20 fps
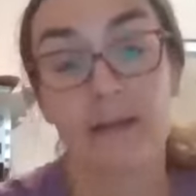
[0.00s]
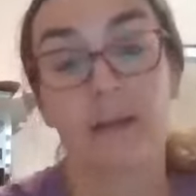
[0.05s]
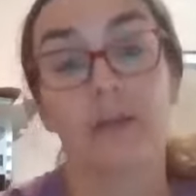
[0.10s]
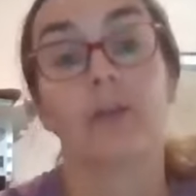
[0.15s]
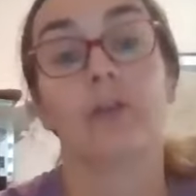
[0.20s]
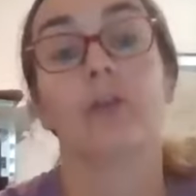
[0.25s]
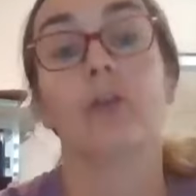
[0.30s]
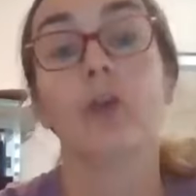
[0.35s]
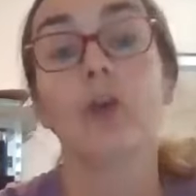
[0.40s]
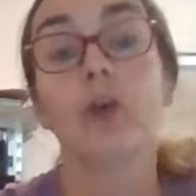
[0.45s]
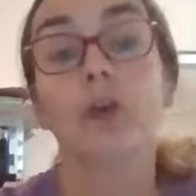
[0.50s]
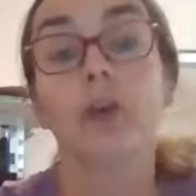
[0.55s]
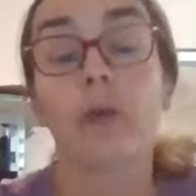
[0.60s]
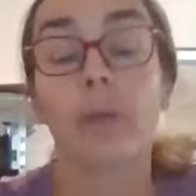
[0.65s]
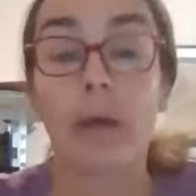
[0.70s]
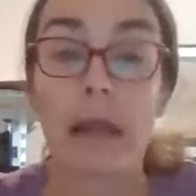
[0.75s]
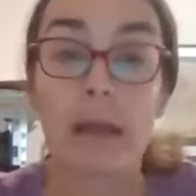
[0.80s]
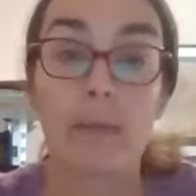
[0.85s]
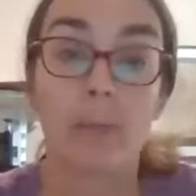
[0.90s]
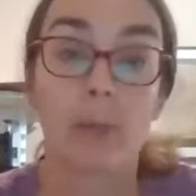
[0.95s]
is
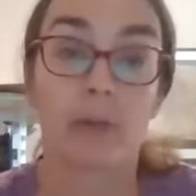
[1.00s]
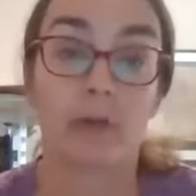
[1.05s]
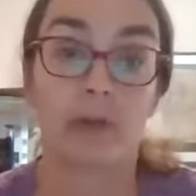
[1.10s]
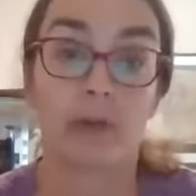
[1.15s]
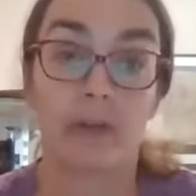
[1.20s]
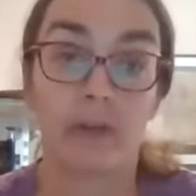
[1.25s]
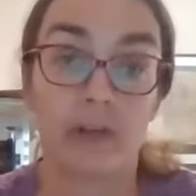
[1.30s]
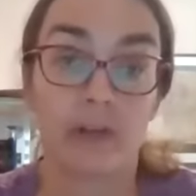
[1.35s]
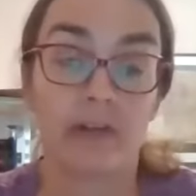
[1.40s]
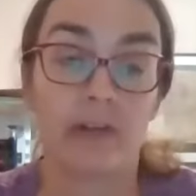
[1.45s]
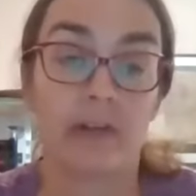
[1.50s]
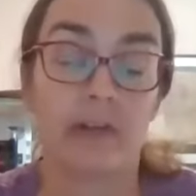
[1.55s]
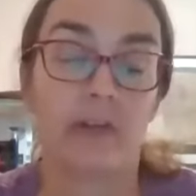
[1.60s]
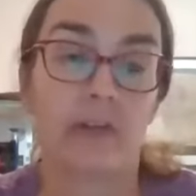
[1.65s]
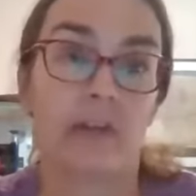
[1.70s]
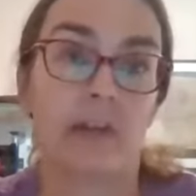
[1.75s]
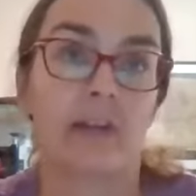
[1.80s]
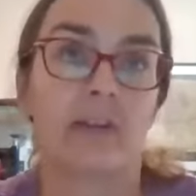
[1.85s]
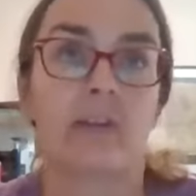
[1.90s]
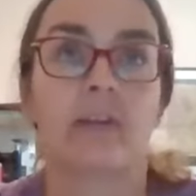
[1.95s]
newspaper
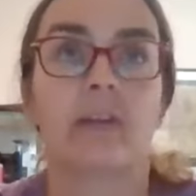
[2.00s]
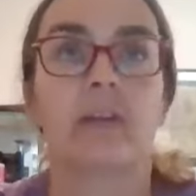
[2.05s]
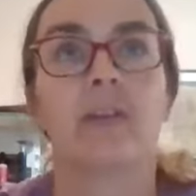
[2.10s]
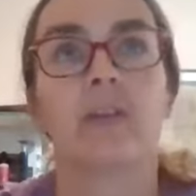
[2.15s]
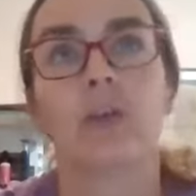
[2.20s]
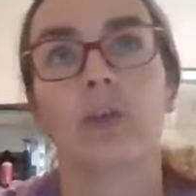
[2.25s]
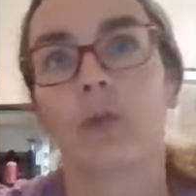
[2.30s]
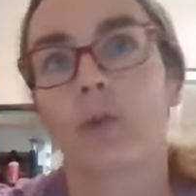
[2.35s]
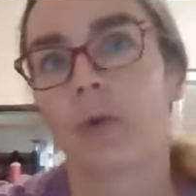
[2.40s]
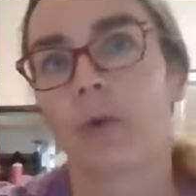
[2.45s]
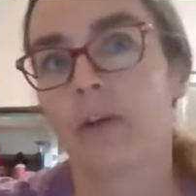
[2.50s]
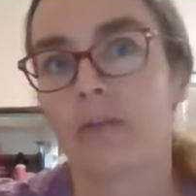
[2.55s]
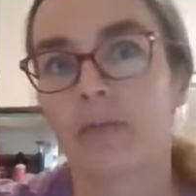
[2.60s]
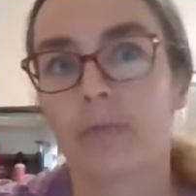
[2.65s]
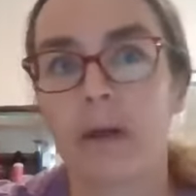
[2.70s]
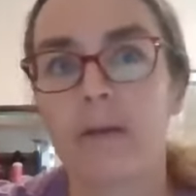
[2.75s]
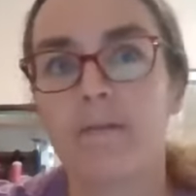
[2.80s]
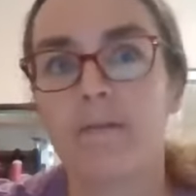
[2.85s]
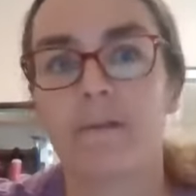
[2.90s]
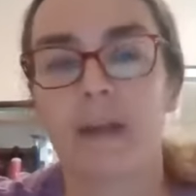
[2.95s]
statistics, and this is one of
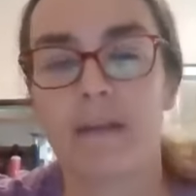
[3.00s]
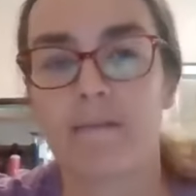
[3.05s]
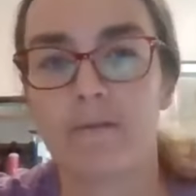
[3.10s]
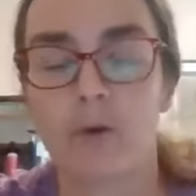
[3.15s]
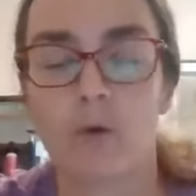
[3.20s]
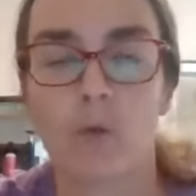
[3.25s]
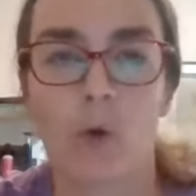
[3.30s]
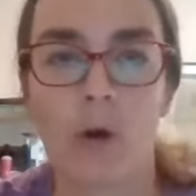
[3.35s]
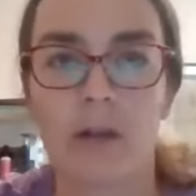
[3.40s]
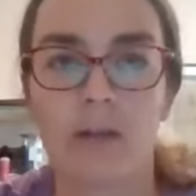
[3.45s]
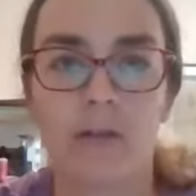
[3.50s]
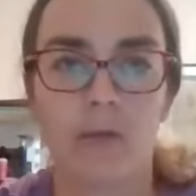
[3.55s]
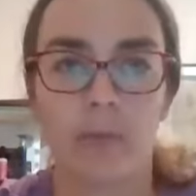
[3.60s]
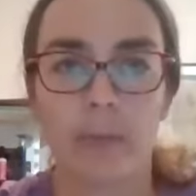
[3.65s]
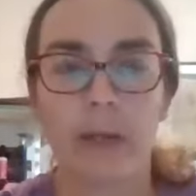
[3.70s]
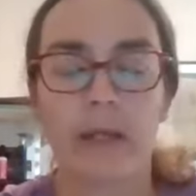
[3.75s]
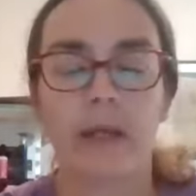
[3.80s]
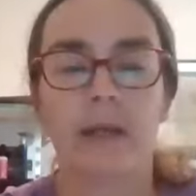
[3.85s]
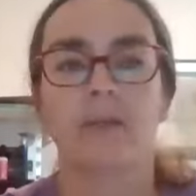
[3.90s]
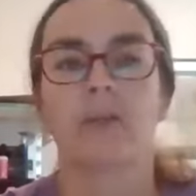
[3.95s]
my favorite ones
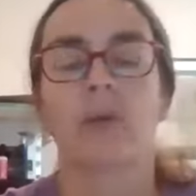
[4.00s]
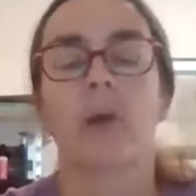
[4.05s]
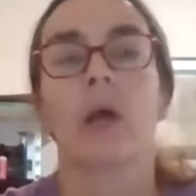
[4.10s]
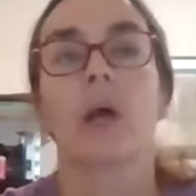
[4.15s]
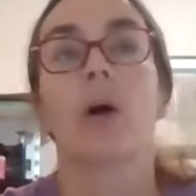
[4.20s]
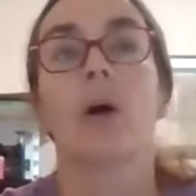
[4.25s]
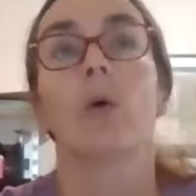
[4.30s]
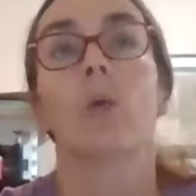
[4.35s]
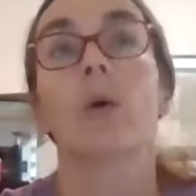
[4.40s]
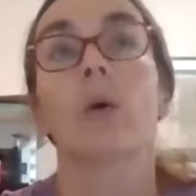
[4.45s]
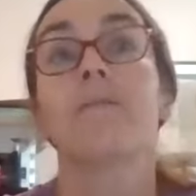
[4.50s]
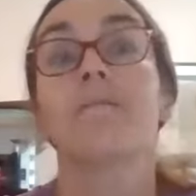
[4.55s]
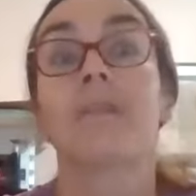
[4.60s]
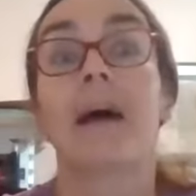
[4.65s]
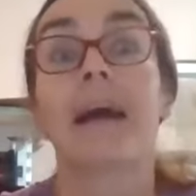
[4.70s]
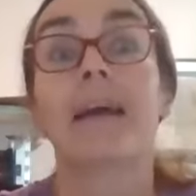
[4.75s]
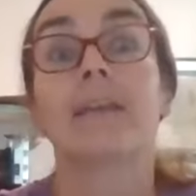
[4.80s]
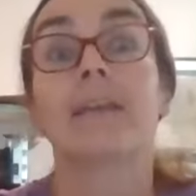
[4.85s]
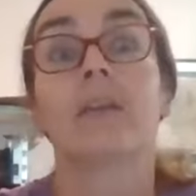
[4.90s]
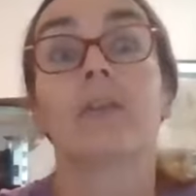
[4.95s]
because we
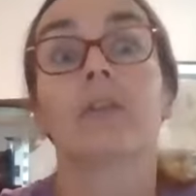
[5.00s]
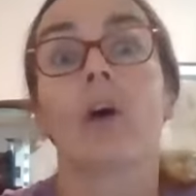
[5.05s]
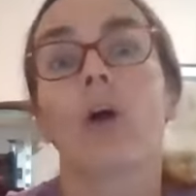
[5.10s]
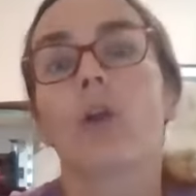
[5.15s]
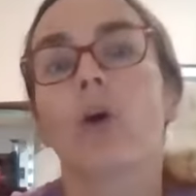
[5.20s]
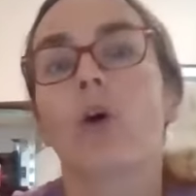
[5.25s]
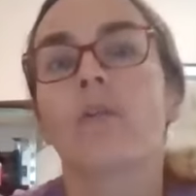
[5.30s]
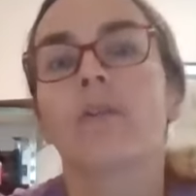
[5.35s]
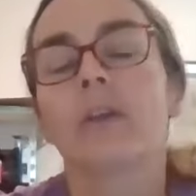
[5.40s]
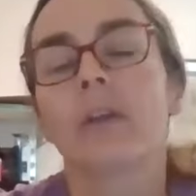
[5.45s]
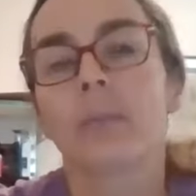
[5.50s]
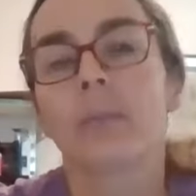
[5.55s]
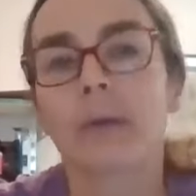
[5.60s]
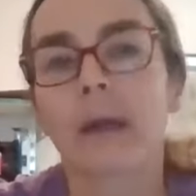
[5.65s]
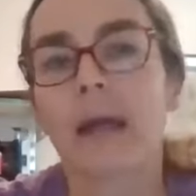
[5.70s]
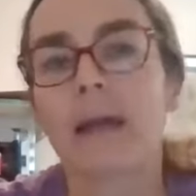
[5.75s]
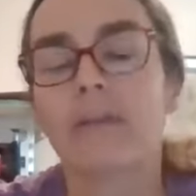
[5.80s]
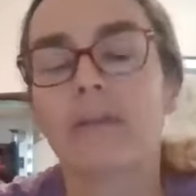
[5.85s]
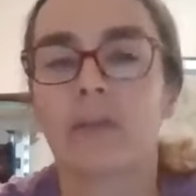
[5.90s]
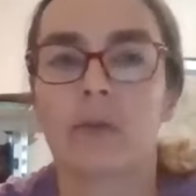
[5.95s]
find this all over the
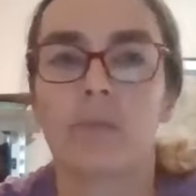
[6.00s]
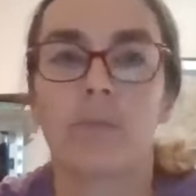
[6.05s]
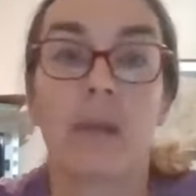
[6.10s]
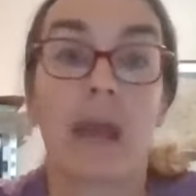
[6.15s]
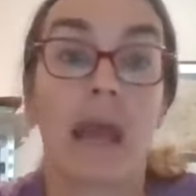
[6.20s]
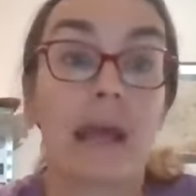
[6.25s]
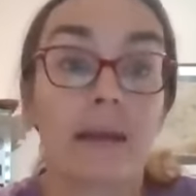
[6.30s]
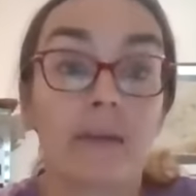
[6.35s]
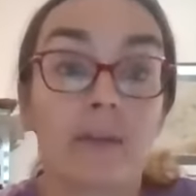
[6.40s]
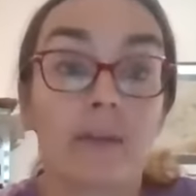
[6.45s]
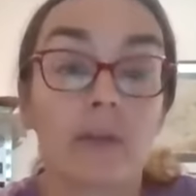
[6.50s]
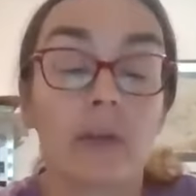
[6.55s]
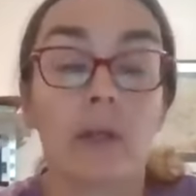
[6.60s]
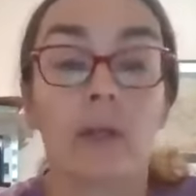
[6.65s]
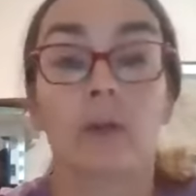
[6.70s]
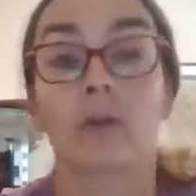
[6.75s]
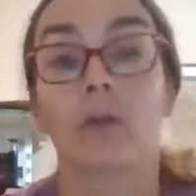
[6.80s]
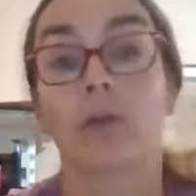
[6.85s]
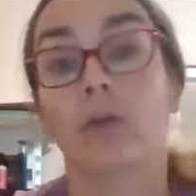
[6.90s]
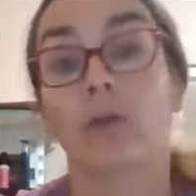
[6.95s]
place in
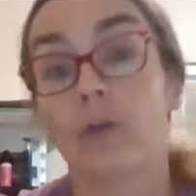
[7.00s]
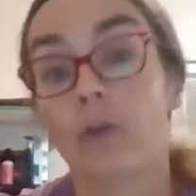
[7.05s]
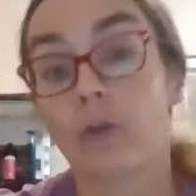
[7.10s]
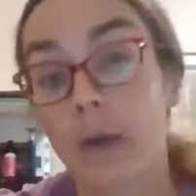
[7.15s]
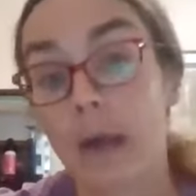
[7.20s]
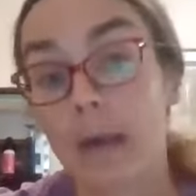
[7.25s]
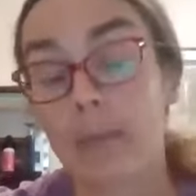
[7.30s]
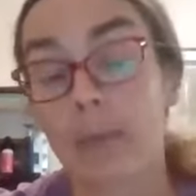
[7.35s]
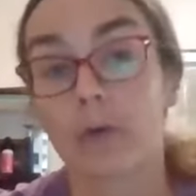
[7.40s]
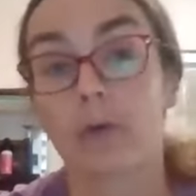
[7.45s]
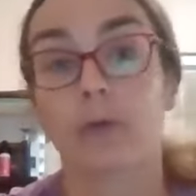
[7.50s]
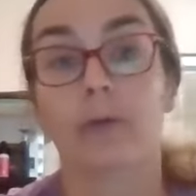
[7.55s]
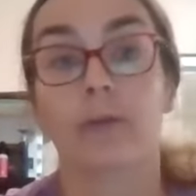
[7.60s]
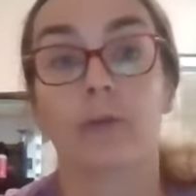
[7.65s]
magazines, newspapers.